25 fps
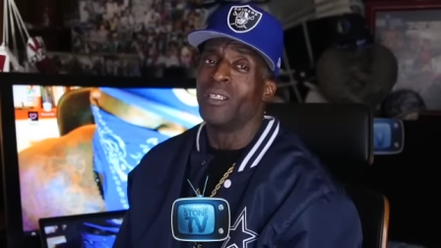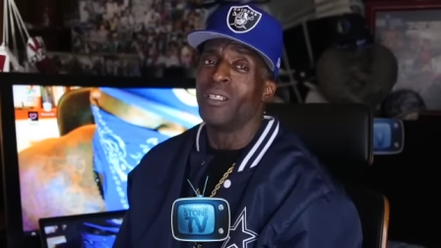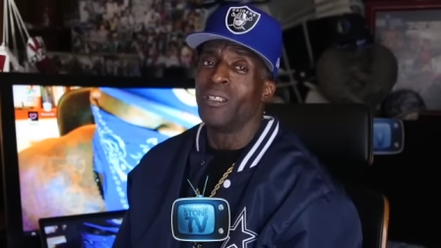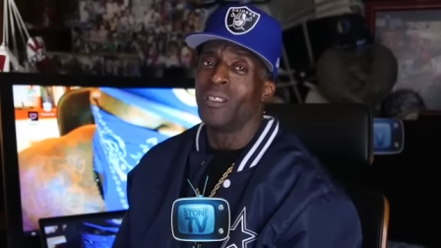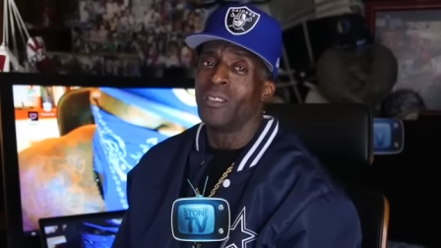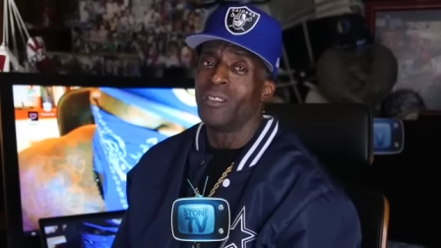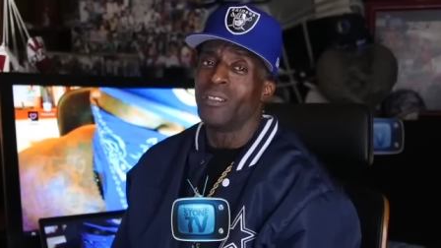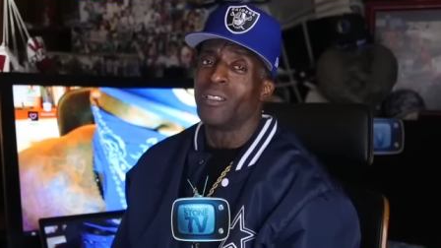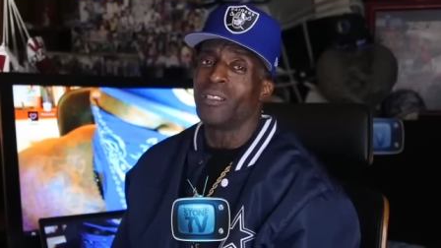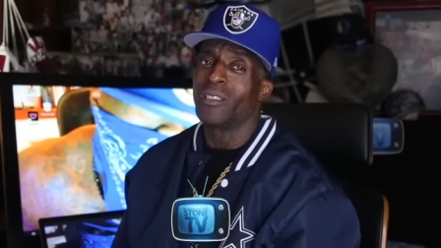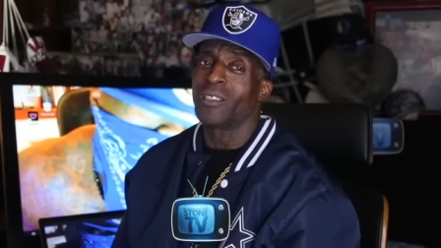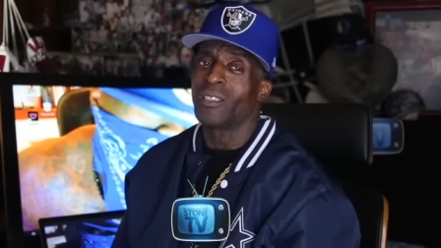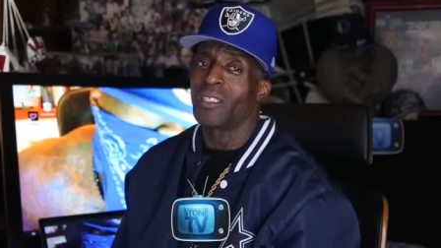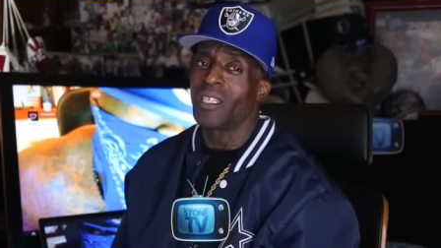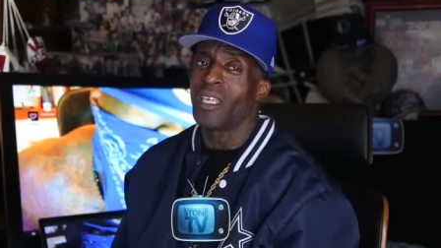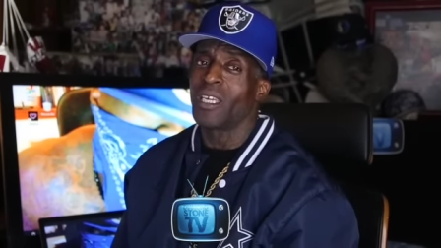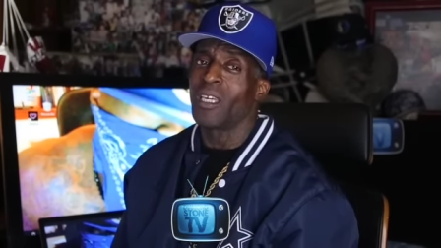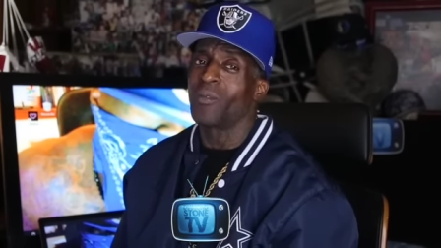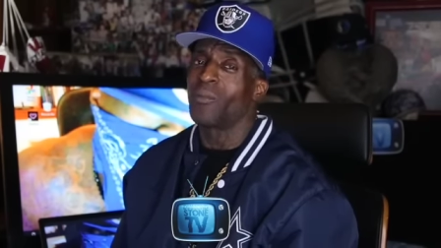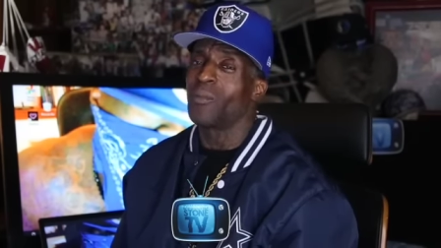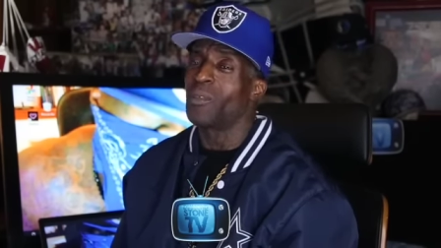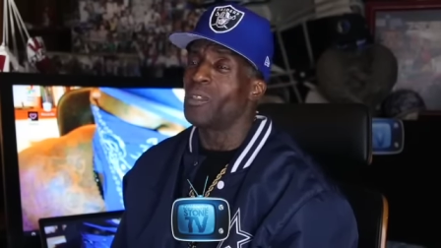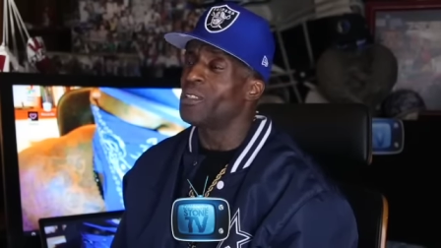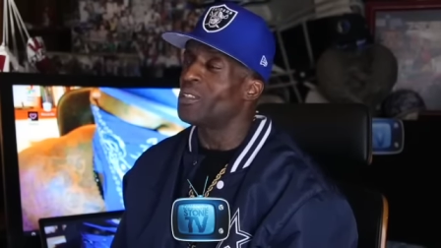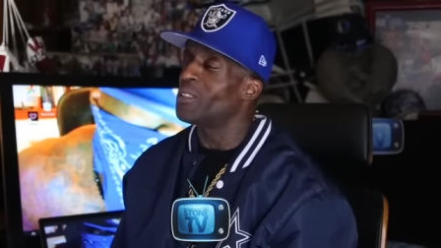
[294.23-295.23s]
Yeah. You
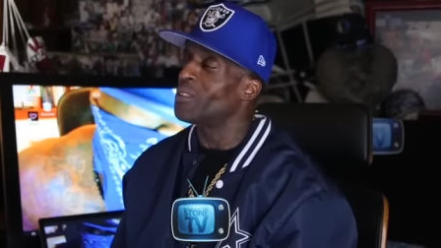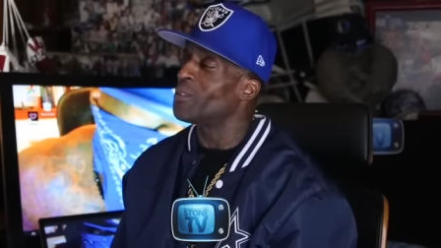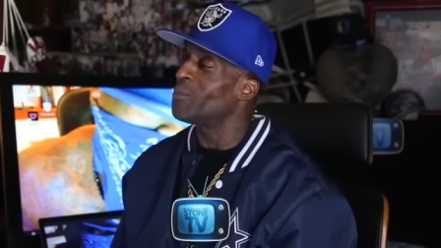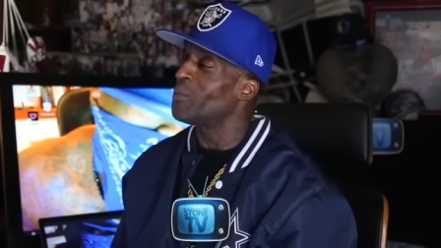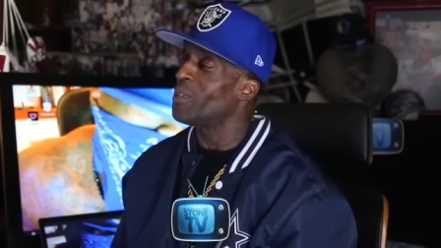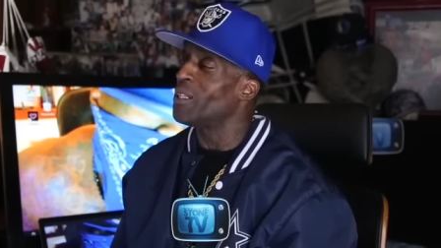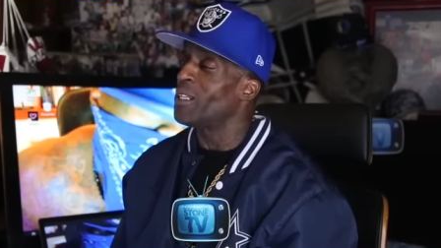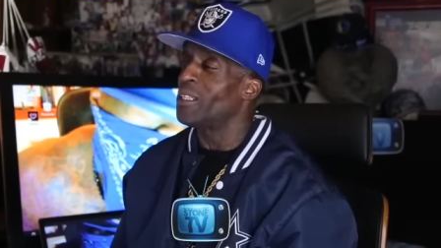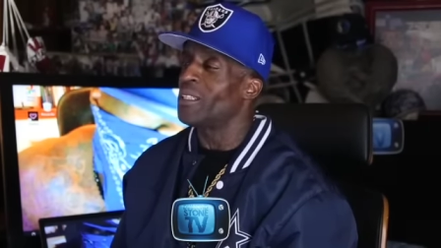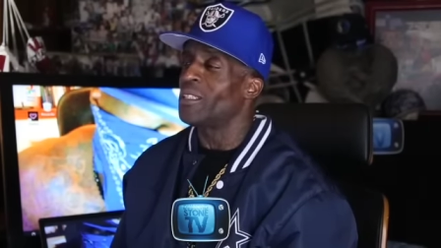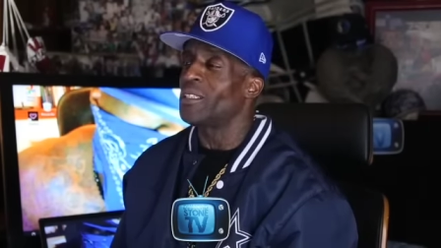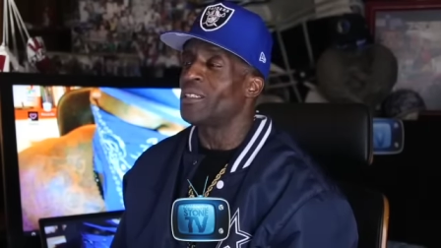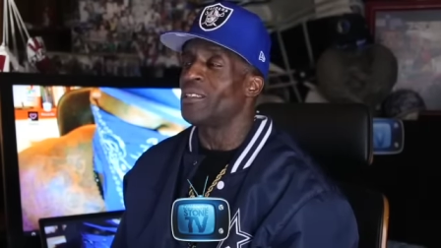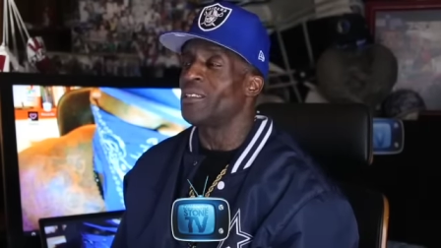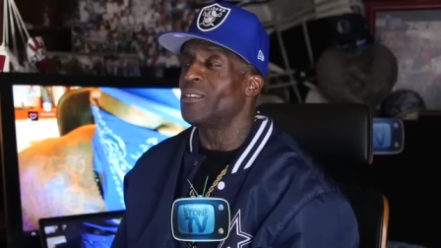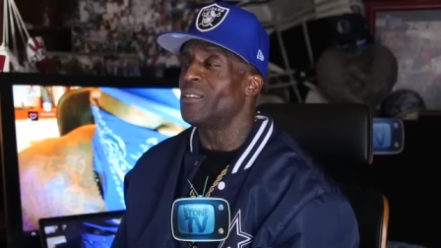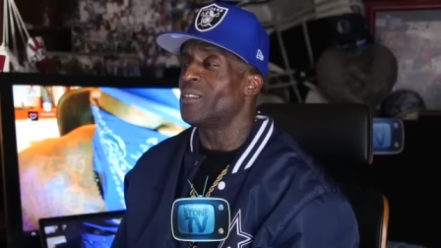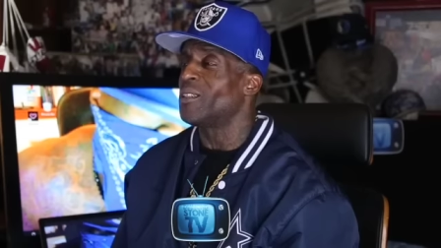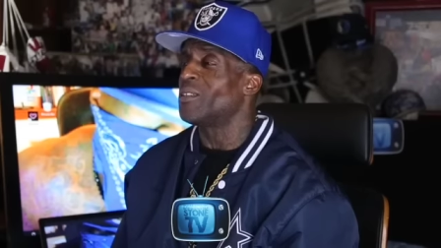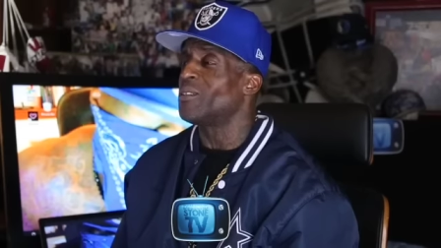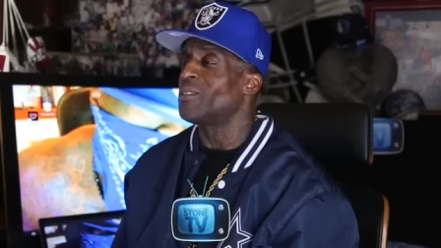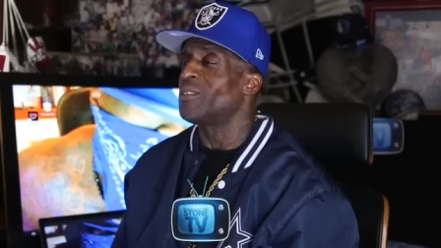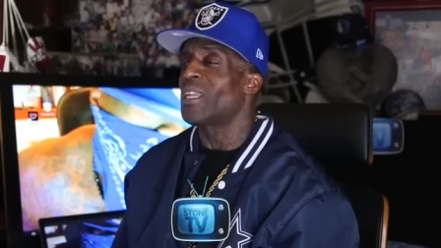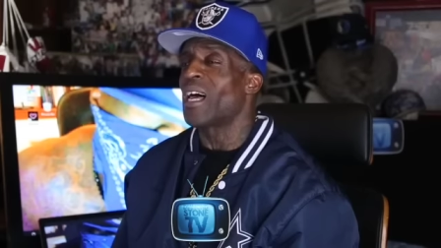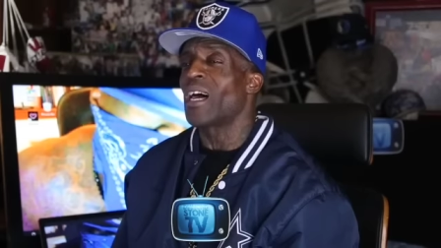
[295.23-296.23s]
understand me? So, man,
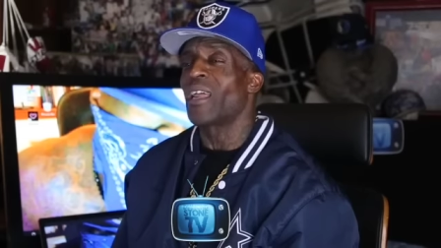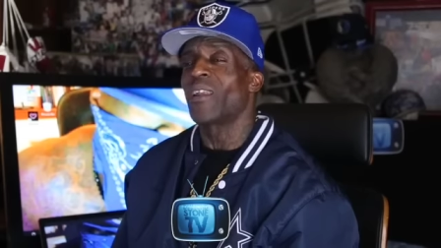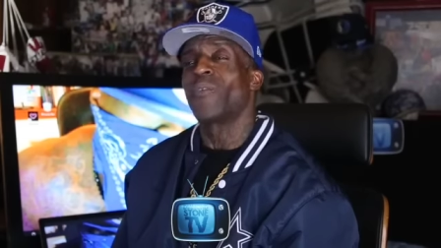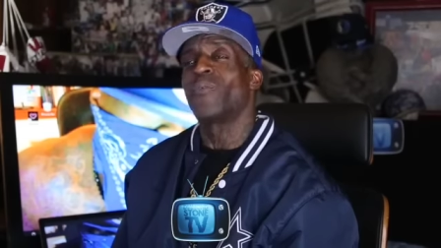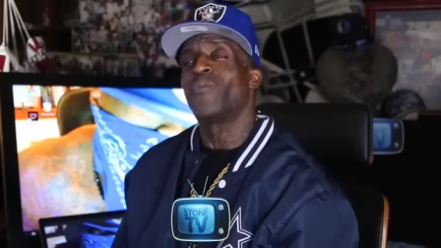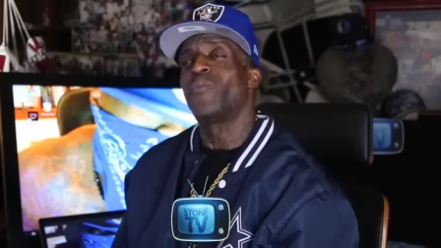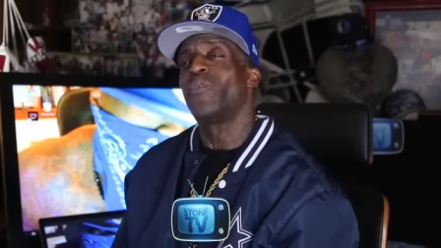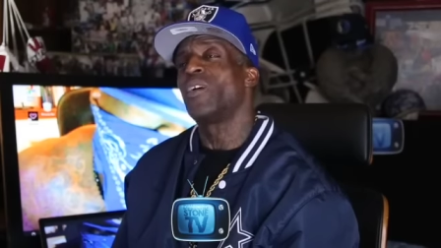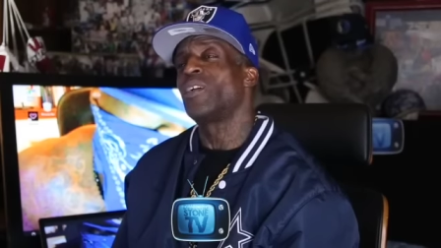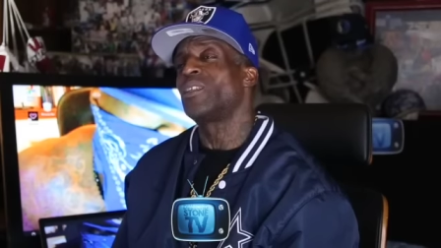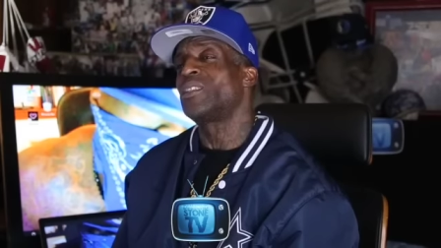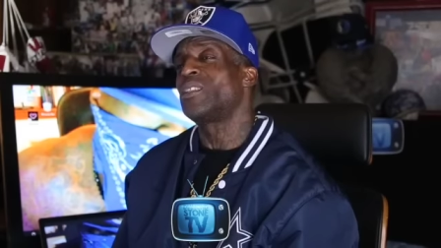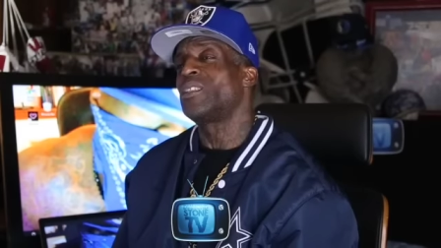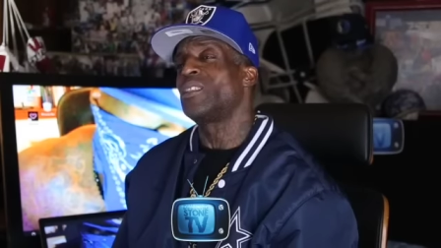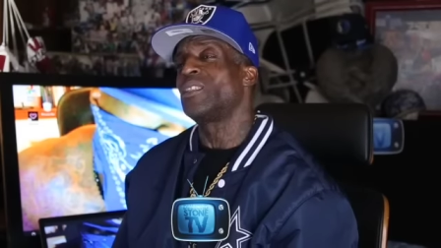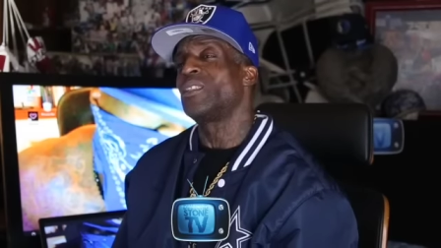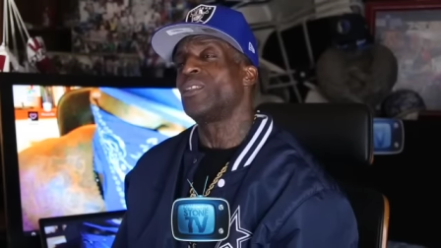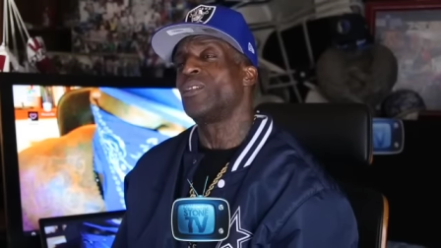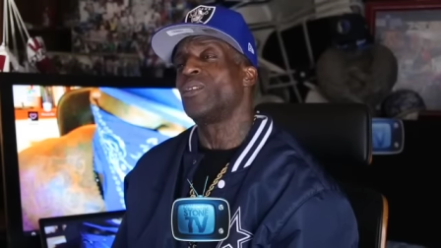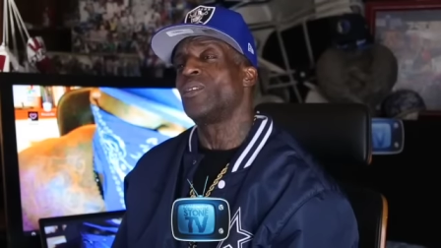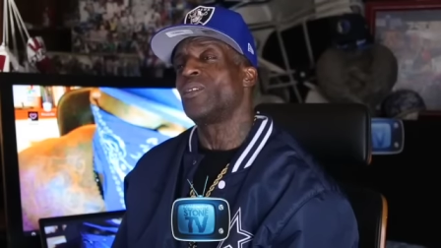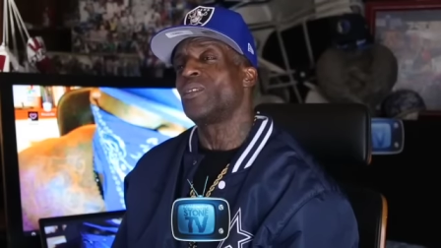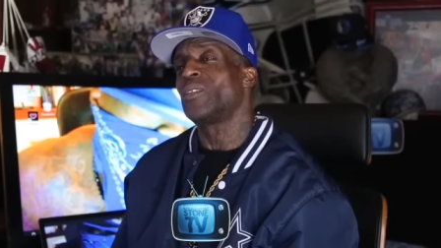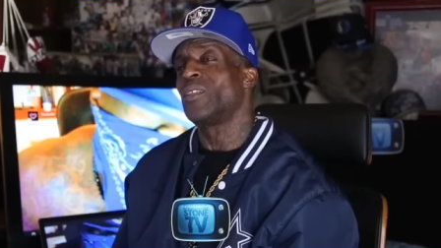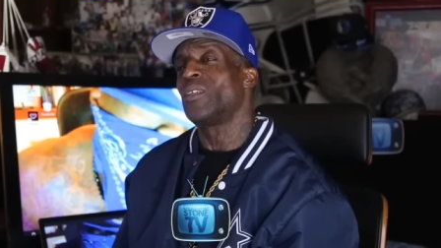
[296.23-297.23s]
a lot of fuck shit
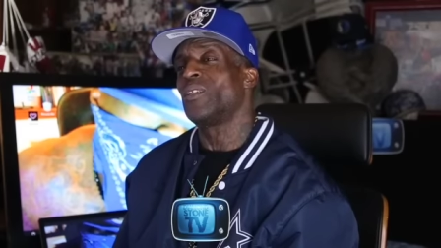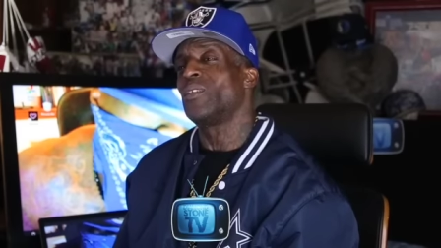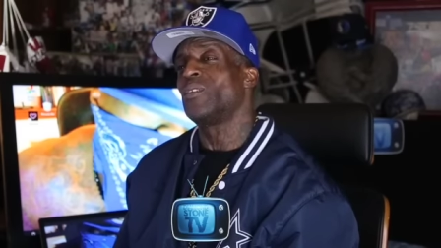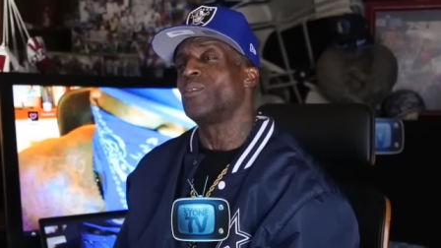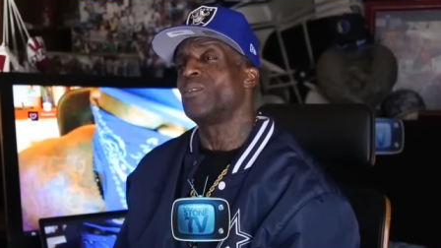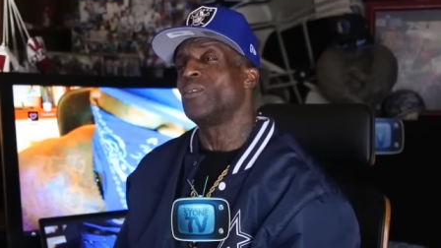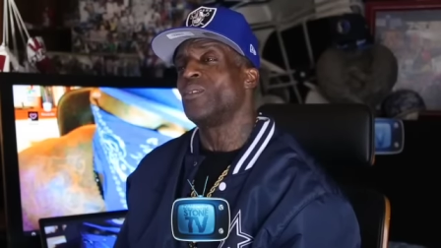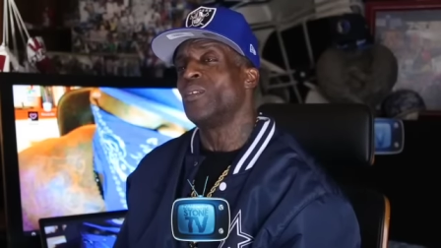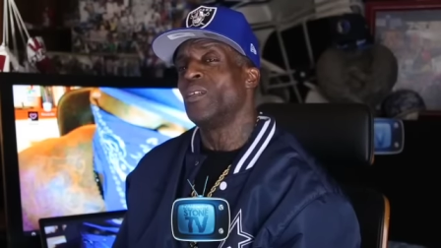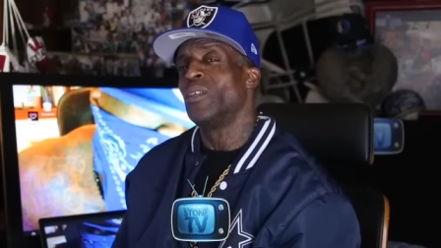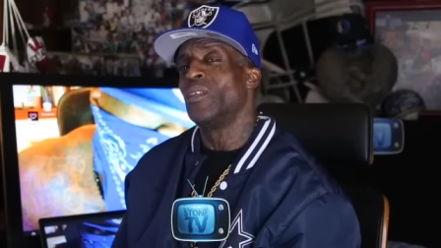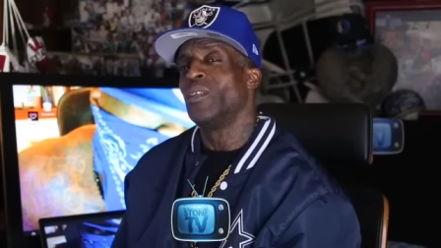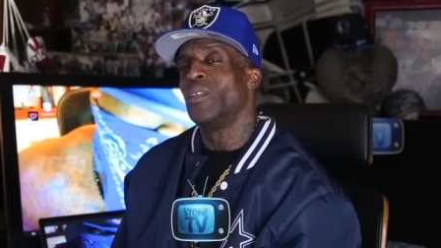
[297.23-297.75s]
going on.